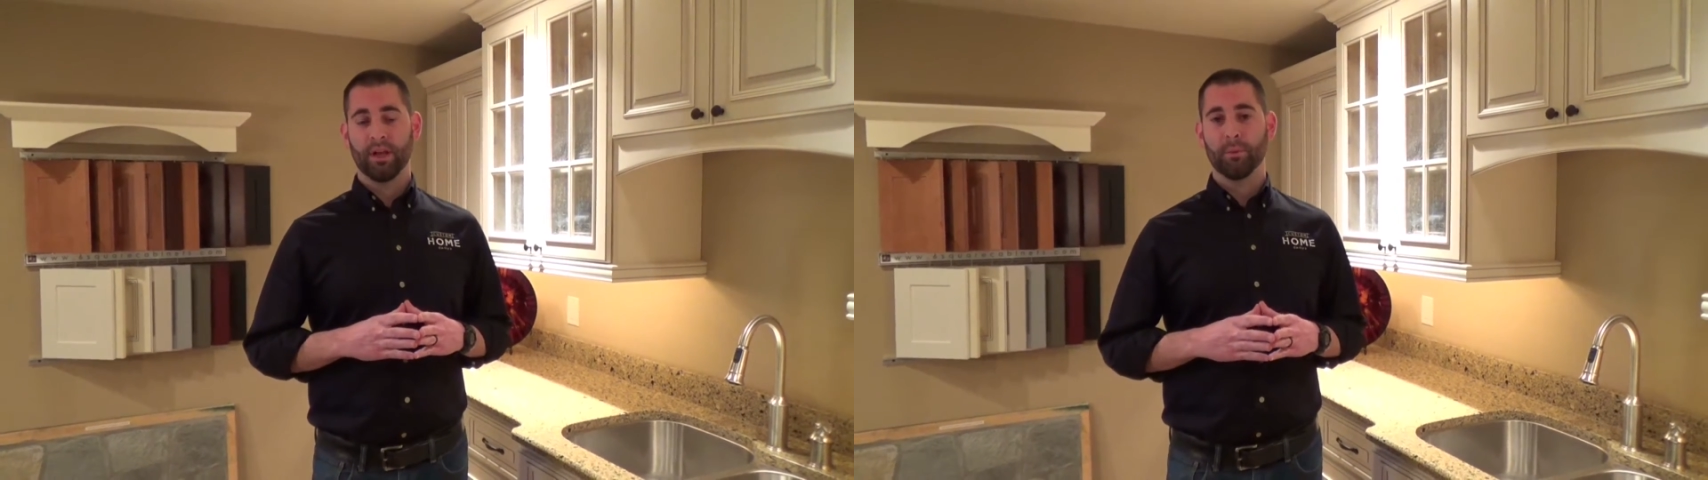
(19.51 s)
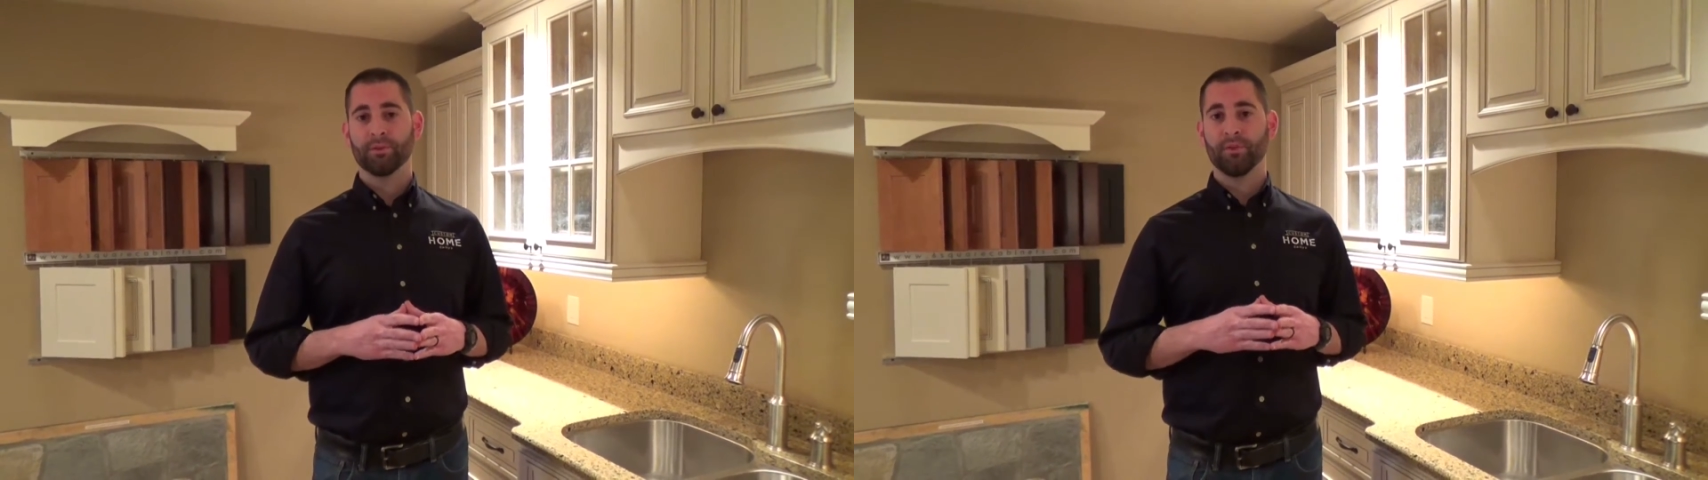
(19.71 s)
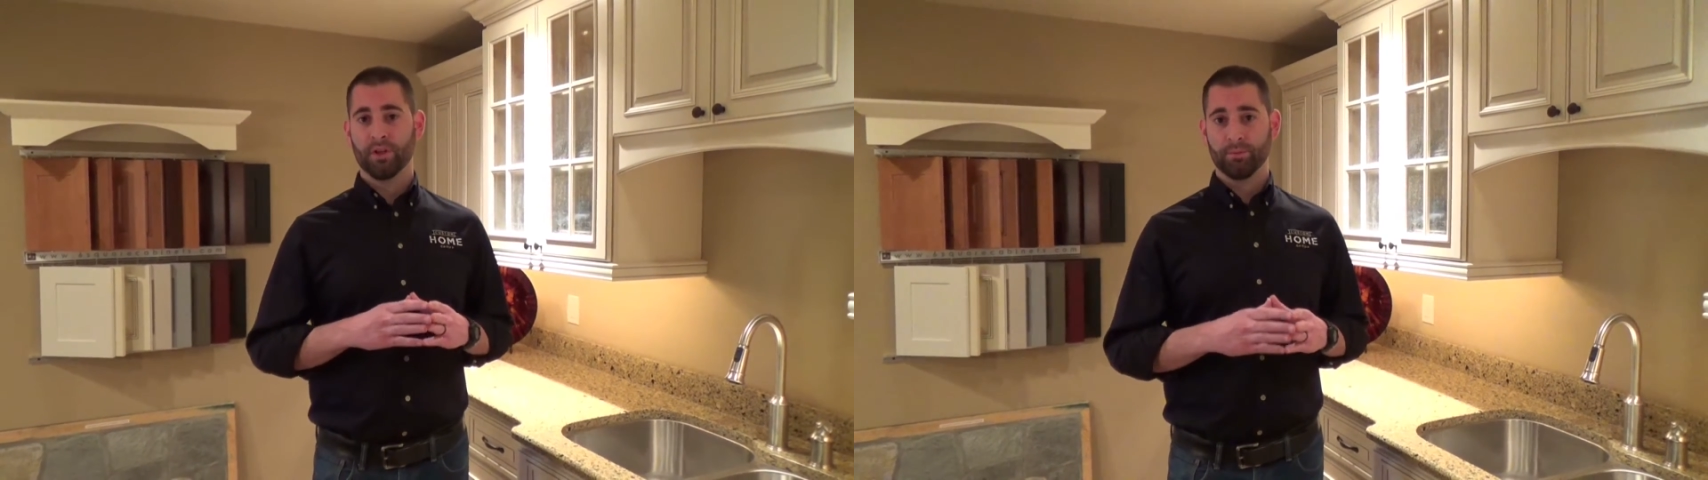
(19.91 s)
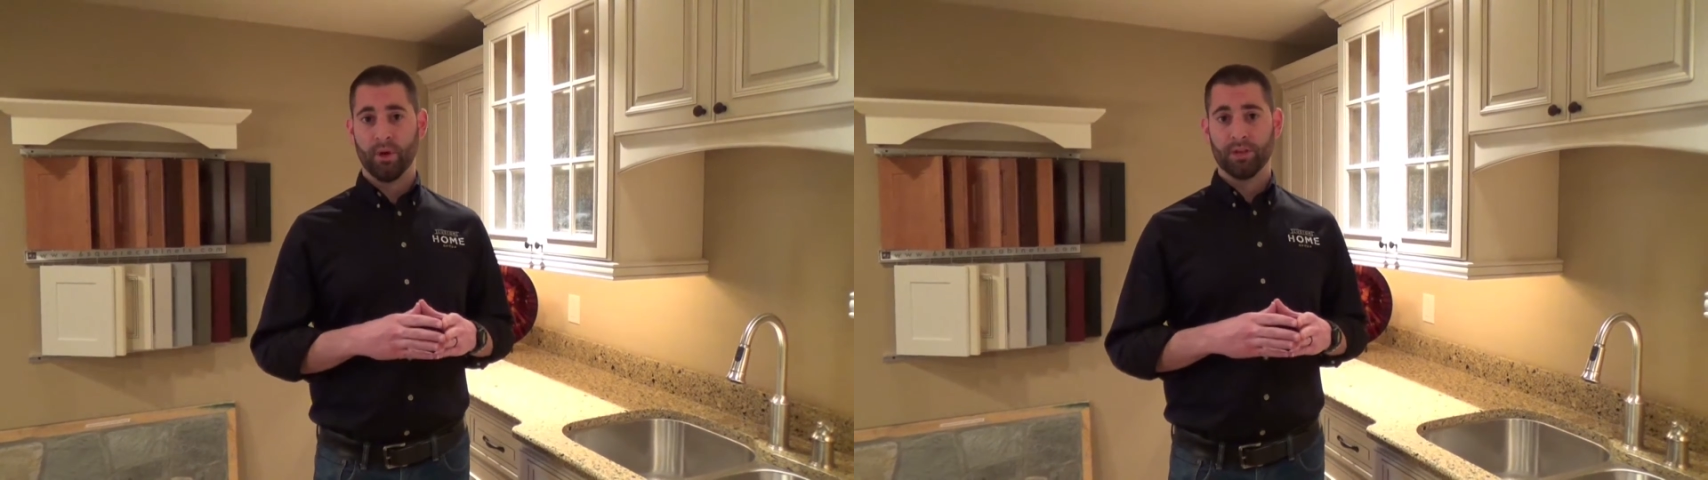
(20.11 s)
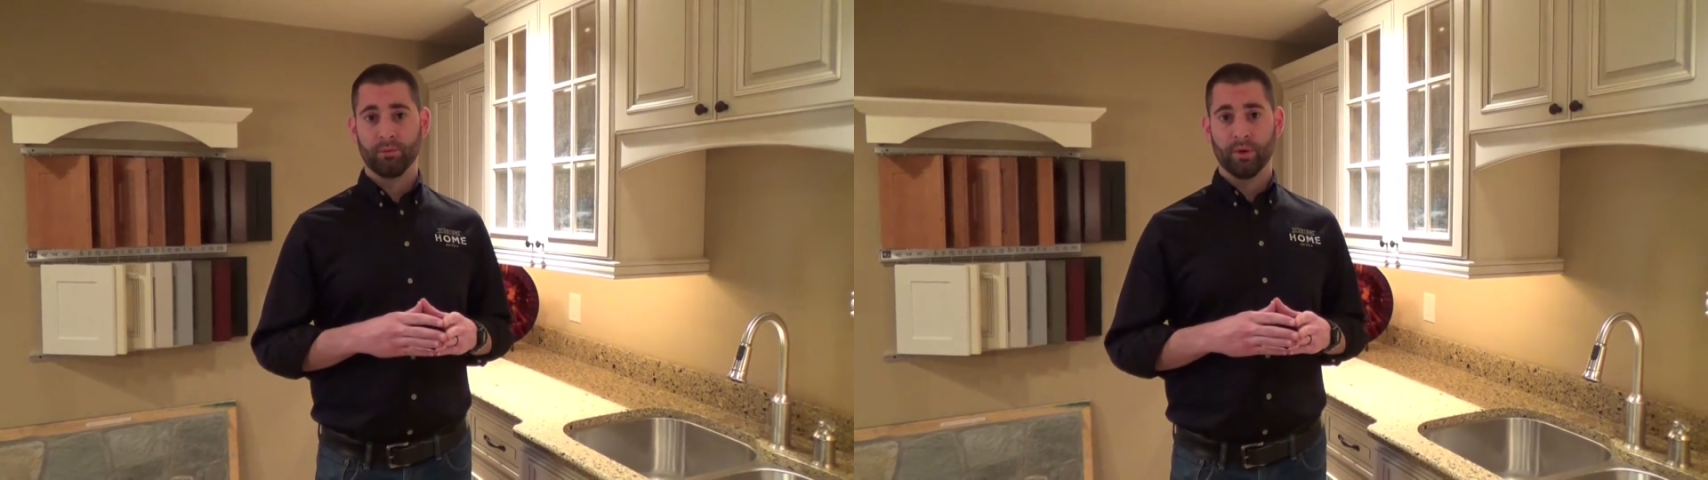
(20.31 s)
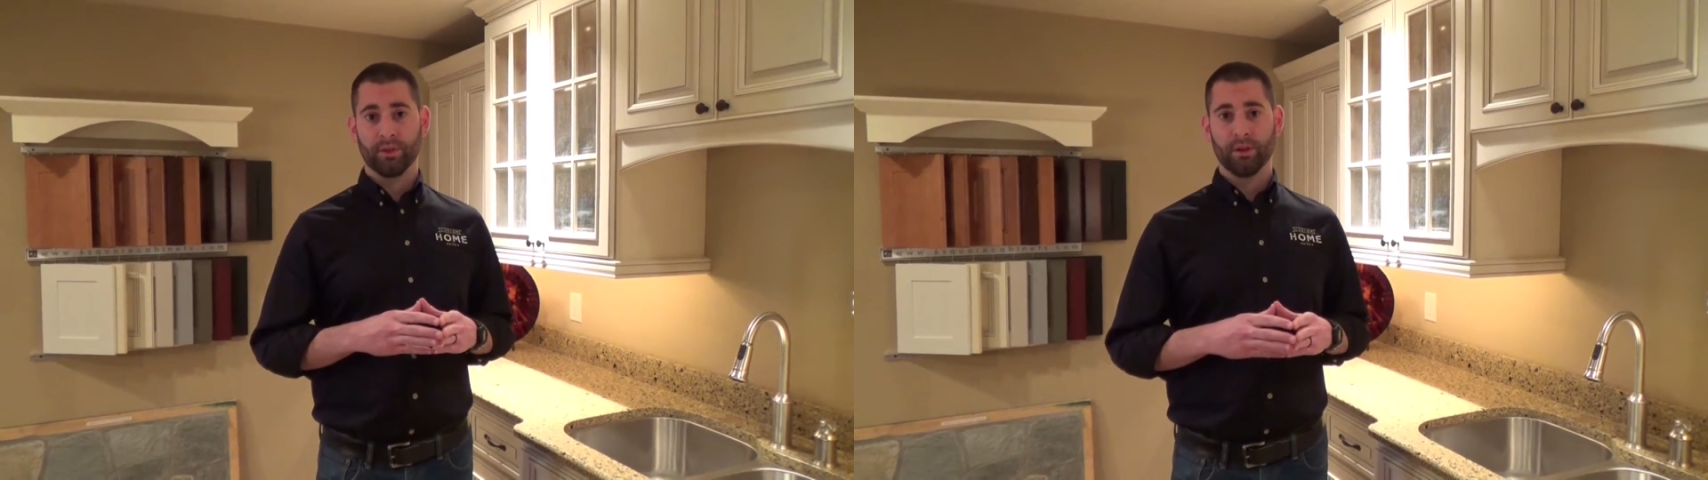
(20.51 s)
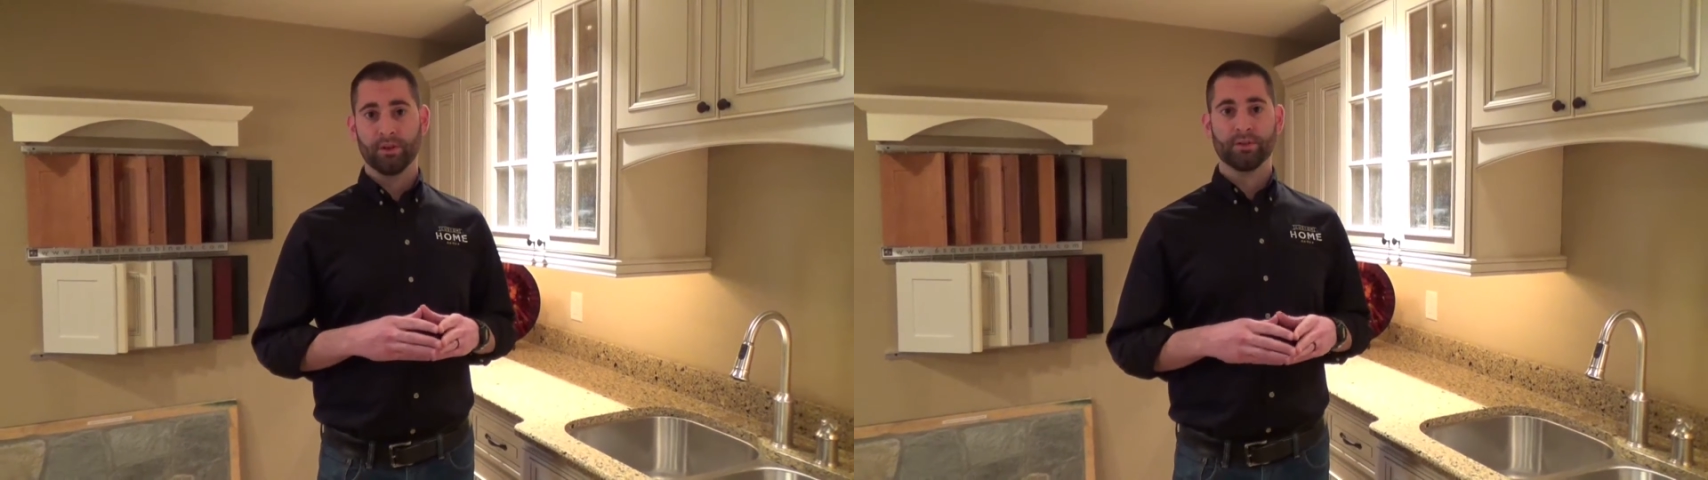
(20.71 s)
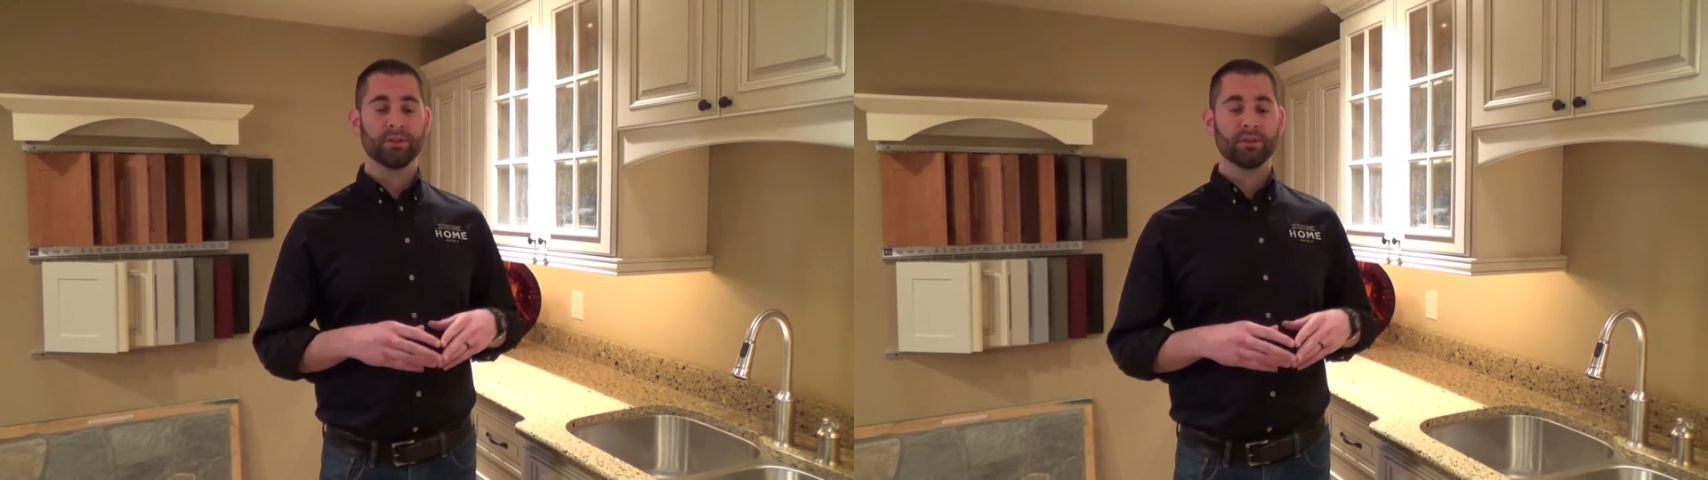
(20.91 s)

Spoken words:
as far as price point goes,